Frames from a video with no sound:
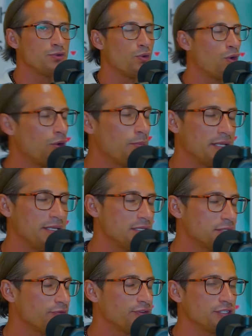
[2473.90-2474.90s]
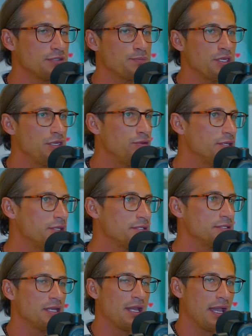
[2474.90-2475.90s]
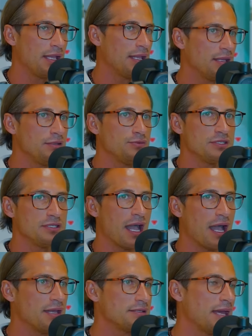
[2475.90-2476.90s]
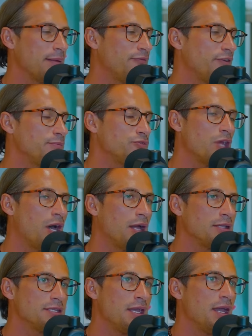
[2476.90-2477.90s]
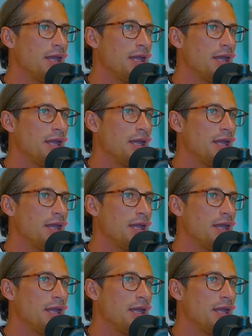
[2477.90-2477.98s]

you know, all my years of experience, again, using higher time frame charts.